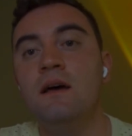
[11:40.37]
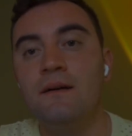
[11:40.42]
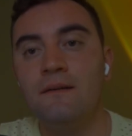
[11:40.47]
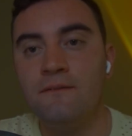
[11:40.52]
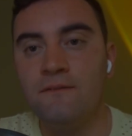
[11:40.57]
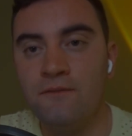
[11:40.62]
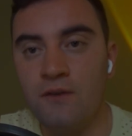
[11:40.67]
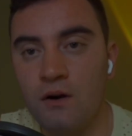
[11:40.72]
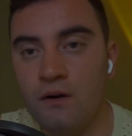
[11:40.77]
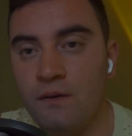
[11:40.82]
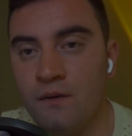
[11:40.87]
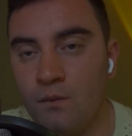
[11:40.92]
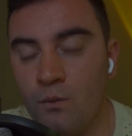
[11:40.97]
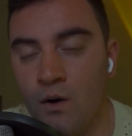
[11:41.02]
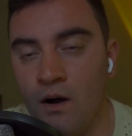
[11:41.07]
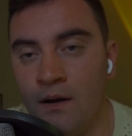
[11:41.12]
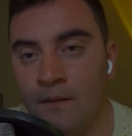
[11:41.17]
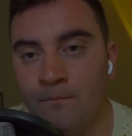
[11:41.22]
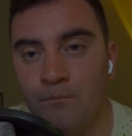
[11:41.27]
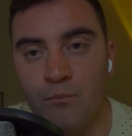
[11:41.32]
first
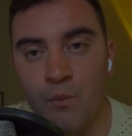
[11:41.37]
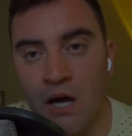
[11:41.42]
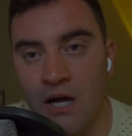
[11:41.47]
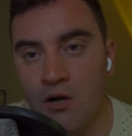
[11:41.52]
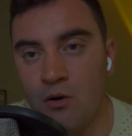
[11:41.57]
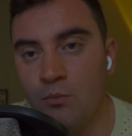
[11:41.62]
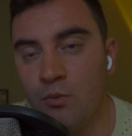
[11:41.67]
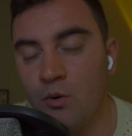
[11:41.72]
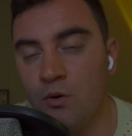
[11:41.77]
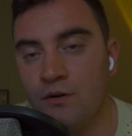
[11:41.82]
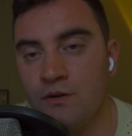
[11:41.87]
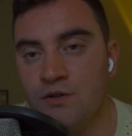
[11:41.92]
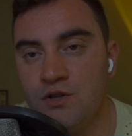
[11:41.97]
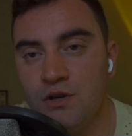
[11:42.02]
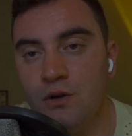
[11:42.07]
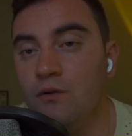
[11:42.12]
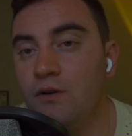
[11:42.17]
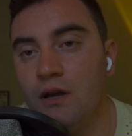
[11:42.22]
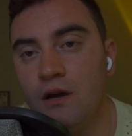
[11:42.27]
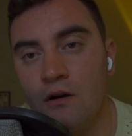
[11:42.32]
one. Michael Porter
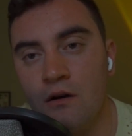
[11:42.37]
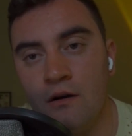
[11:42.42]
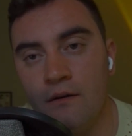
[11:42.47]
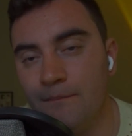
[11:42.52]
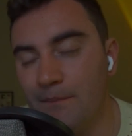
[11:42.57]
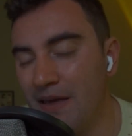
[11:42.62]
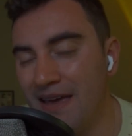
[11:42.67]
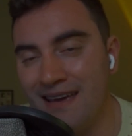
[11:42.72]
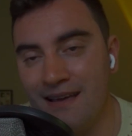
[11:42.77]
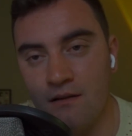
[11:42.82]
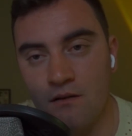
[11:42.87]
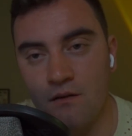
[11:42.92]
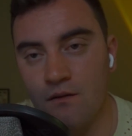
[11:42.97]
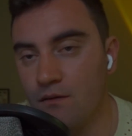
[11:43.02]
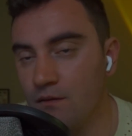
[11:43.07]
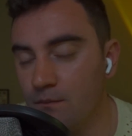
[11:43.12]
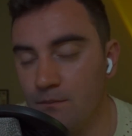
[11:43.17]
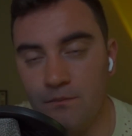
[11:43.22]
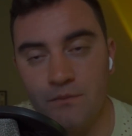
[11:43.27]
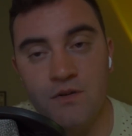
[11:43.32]
Jr.
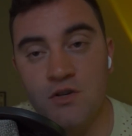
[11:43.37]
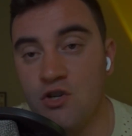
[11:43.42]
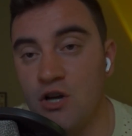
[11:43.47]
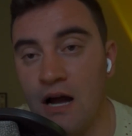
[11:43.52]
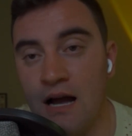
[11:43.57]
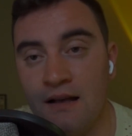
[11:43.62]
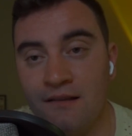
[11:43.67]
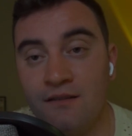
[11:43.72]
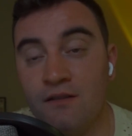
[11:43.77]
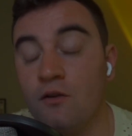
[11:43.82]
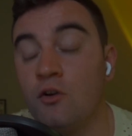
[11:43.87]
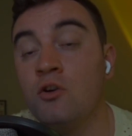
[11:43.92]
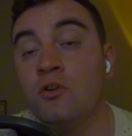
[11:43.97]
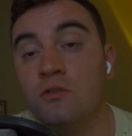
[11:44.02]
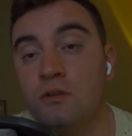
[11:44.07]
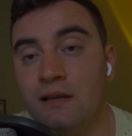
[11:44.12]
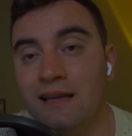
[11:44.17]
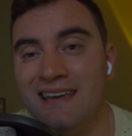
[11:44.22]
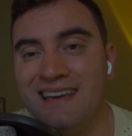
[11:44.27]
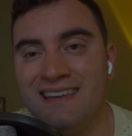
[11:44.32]
hits shots
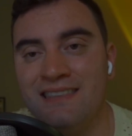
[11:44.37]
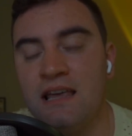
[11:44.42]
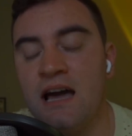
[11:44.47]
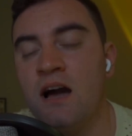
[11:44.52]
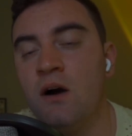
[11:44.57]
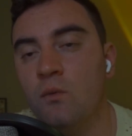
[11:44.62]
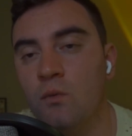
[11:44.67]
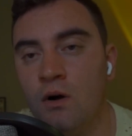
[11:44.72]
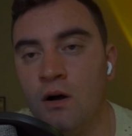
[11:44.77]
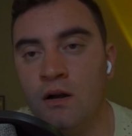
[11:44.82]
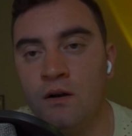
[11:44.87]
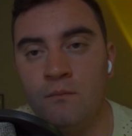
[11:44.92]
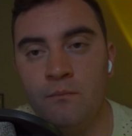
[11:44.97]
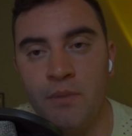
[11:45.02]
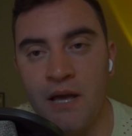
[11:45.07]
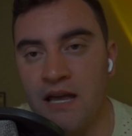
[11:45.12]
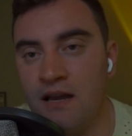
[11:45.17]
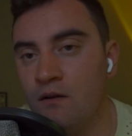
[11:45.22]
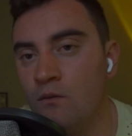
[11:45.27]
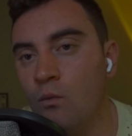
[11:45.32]
early in that one.
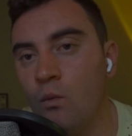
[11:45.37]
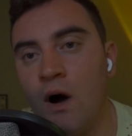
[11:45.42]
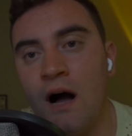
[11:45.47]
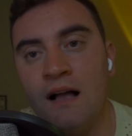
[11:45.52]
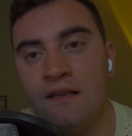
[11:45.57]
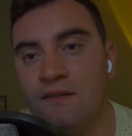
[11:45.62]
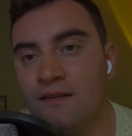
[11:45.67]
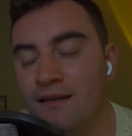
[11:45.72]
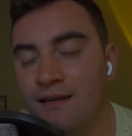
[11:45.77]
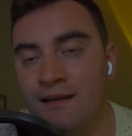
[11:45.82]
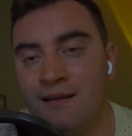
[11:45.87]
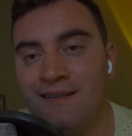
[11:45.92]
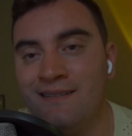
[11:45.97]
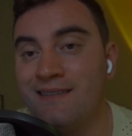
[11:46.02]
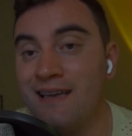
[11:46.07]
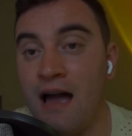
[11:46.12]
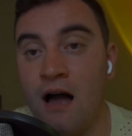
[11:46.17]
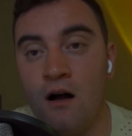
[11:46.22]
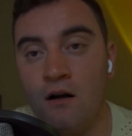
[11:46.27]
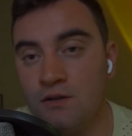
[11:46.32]
Peyton Watson
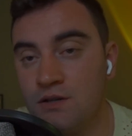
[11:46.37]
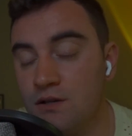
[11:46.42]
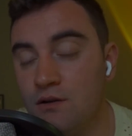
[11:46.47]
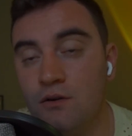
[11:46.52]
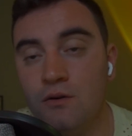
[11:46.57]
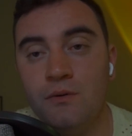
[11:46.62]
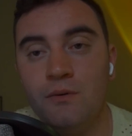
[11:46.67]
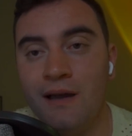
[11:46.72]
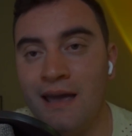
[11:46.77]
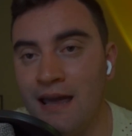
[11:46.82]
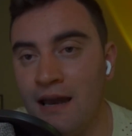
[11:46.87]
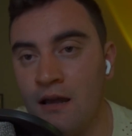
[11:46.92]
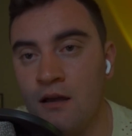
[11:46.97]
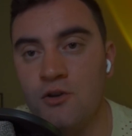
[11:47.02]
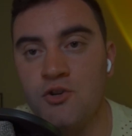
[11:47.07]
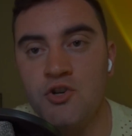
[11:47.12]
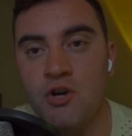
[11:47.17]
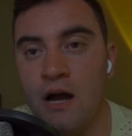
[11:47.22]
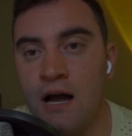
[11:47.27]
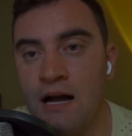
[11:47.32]
is also
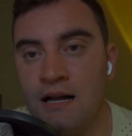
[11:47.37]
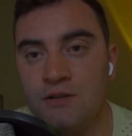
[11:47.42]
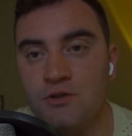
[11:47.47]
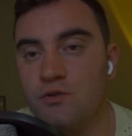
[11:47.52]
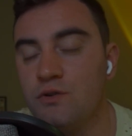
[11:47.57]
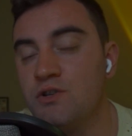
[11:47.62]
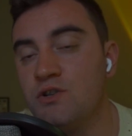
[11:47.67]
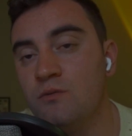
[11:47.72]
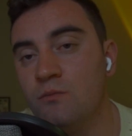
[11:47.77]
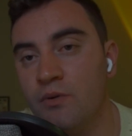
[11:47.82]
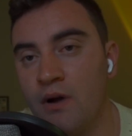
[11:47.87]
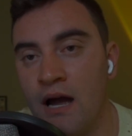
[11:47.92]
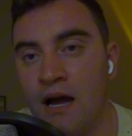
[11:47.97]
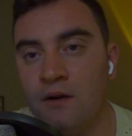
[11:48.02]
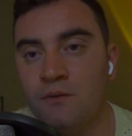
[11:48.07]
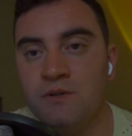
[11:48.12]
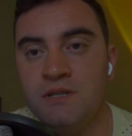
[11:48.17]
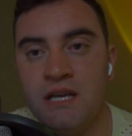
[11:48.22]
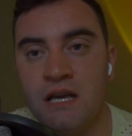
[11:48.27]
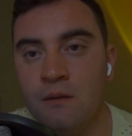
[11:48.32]
hitting shots. Christian
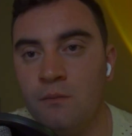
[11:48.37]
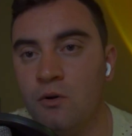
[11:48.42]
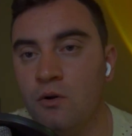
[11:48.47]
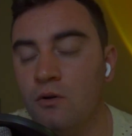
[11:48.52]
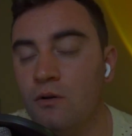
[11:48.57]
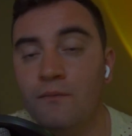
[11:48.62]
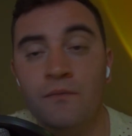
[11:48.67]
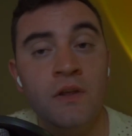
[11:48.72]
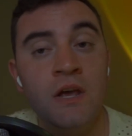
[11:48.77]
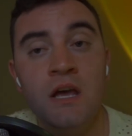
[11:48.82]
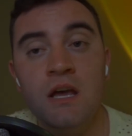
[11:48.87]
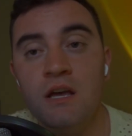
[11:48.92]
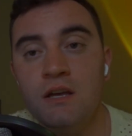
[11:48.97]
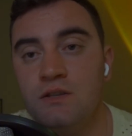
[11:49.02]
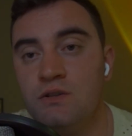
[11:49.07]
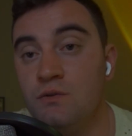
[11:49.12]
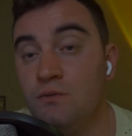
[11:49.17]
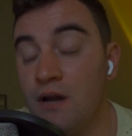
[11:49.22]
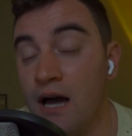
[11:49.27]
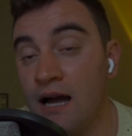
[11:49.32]
Brown was able
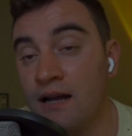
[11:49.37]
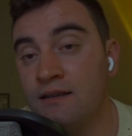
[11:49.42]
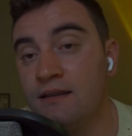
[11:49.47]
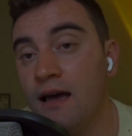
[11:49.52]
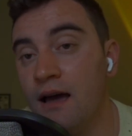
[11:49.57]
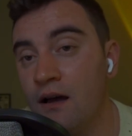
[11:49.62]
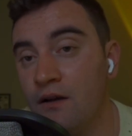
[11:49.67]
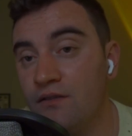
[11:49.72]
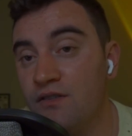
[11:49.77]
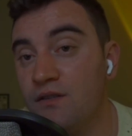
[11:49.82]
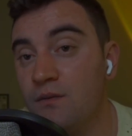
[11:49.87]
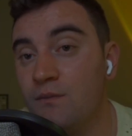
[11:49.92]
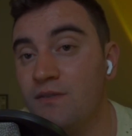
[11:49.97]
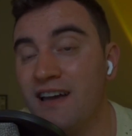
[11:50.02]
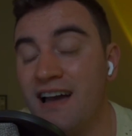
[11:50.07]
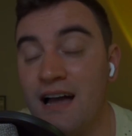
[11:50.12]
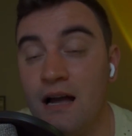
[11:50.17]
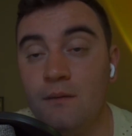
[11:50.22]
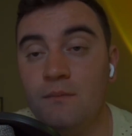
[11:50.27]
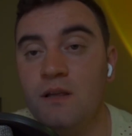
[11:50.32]
to knock down some
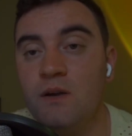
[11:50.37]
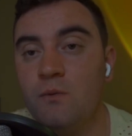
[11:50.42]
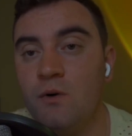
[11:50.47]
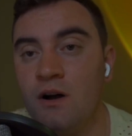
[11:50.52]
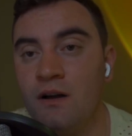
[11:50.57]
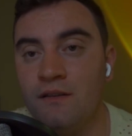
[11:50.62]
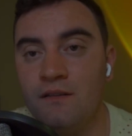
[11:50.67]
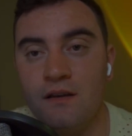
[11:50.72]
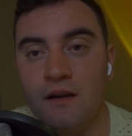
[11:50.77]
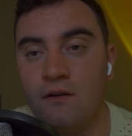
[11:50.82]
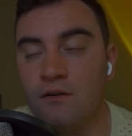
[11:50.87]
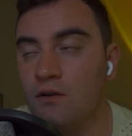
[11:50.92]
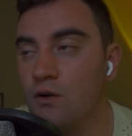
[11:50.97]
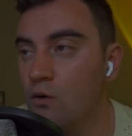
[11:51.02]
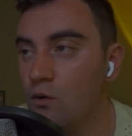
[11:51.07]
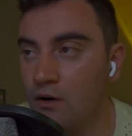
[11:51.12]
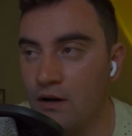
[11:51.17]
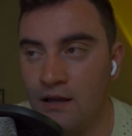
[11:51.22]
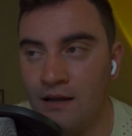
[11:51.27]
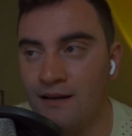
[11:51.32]
timely ones. Aaron
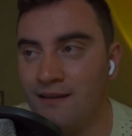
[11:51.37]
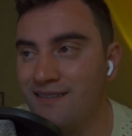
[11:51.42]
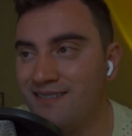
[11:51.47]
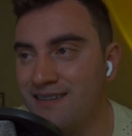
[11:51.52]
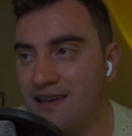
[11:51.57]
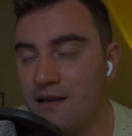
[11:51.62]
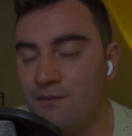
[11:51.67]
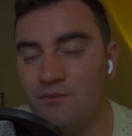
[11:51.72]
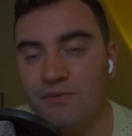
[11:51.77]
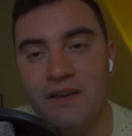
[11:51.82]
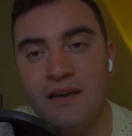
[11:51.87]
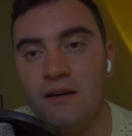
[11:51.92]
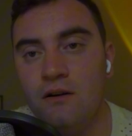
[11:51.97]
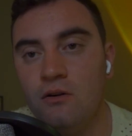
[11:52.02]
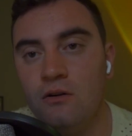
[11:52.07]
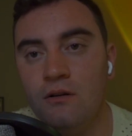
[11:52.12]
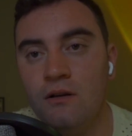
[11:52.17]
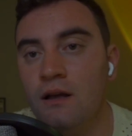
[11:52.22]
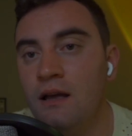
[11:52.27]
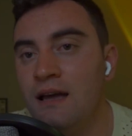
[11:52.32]
Gordon, same
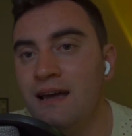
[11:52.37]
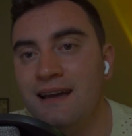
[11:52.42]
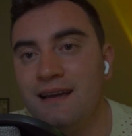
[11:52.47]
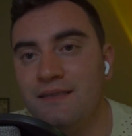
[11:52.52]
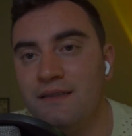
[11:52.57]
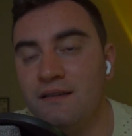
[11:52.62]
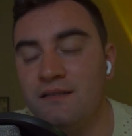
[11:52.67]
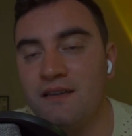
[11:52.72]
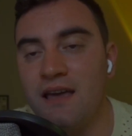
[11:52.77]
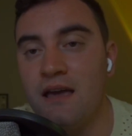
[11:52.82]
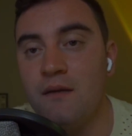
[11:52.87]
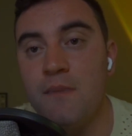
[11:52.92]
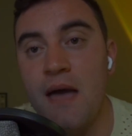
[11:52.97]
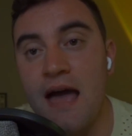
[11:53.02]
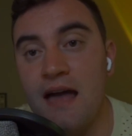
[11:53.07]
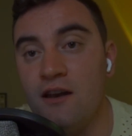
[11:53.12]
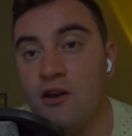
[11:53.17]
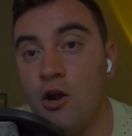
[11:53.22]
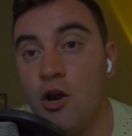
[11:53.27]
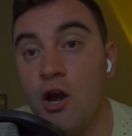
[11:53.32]
deal. This game
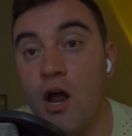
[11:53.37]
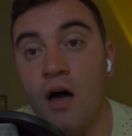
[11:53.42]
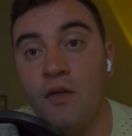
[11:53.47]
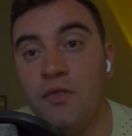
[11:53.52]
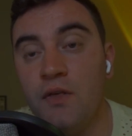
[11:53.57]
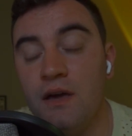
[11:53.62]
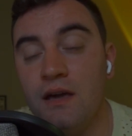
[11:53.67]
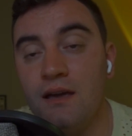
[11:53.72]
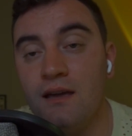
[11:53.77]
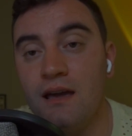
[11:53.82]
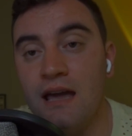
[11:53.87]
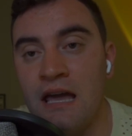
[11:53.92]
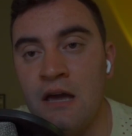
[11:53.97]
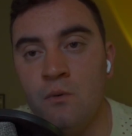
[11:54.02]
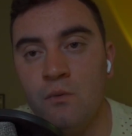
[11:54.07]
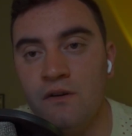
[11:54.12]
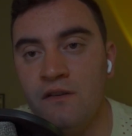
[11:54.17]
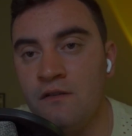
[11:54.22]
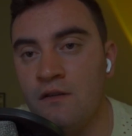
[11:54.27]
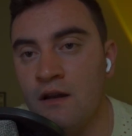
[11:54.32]
had nothing.
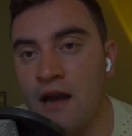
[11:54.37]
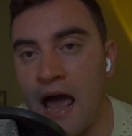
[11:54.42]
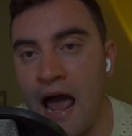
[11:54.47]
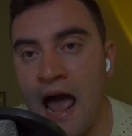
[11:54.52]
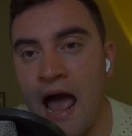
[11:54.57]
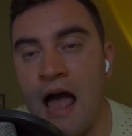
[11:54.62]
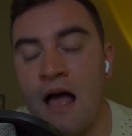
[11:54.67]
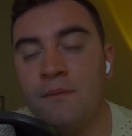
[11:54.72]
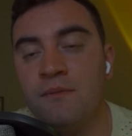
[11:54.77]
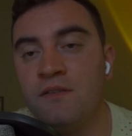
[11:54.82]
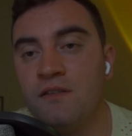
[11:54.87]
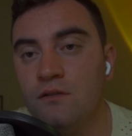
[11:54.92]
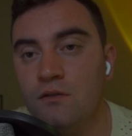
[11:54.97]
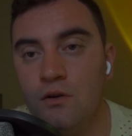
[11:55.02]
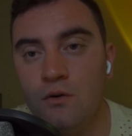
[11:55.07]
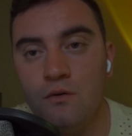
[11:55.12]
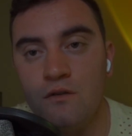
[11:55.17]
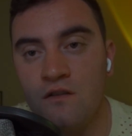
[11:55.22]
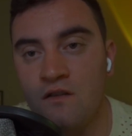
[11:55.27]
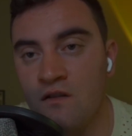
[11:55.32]
It was an
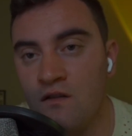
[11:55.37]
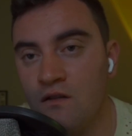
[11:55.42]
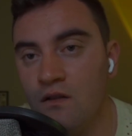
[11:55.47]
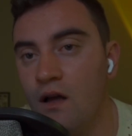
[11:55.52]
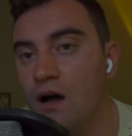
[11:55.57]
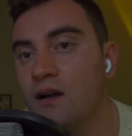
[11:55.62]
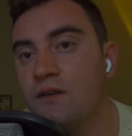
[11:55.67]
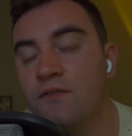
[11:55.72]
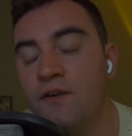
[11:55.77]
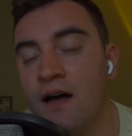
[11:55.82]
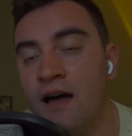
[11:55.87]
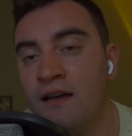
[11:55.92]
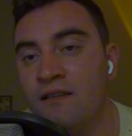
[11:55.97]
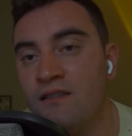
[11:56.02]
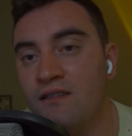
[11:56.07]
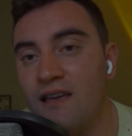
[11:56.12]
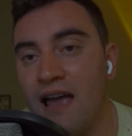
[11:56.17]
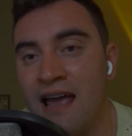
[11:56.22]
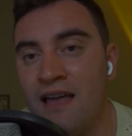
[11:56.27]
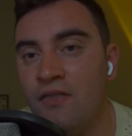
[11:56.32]
absolute
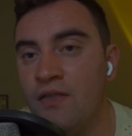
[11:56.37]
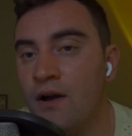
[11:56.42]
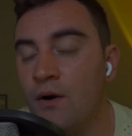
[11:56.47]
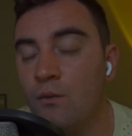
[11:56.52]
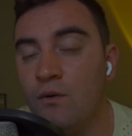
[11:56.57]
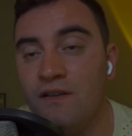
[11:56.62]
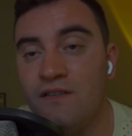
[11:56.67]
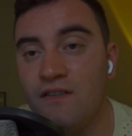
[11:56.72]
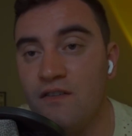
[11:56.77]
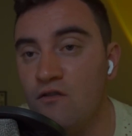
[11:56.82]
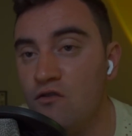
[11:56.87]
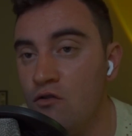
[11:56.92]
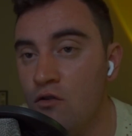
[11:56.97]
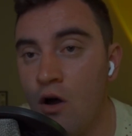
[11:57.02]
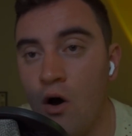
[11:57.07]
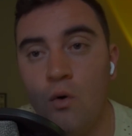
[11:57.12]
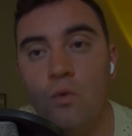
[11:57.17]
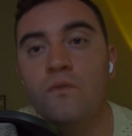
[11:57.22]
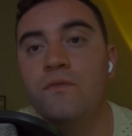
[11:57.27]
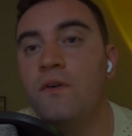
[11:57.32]
slugfest, and there was
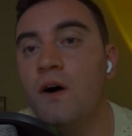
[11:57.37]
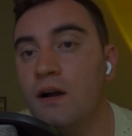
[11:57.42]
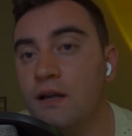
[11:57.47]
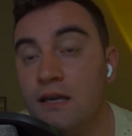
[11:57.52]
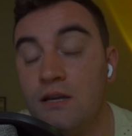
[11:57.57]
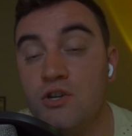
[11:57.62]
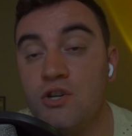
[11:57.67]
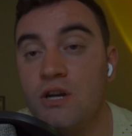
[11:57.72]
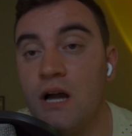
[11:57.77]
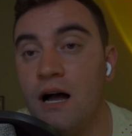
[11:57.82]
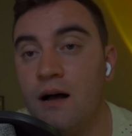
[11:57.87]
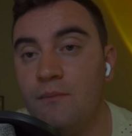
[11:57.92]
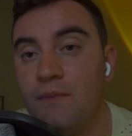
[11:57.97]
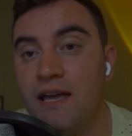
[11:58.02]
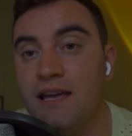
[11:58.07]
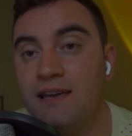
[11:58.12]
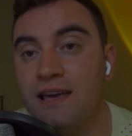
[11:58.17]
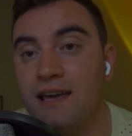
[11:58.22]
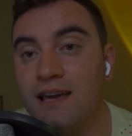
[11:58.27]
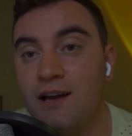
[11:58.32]
no fucking shot
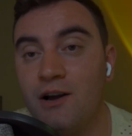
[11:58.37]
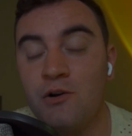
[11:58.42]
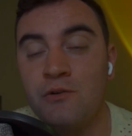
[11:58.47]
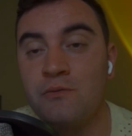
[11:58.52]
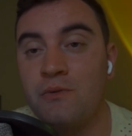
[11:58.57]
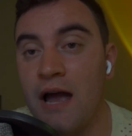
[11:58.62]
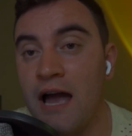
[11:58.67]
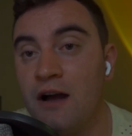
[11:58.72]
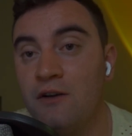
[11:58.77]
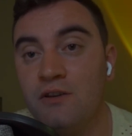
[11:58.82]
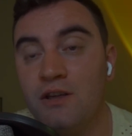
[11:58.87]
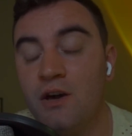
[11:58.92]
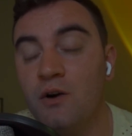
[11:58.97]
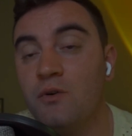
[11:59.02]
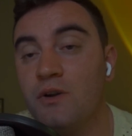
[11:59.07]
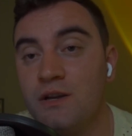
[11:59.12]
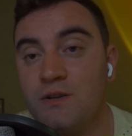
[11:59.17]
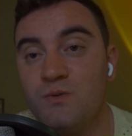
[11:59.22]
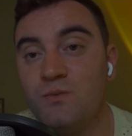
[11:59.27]
making around Jokic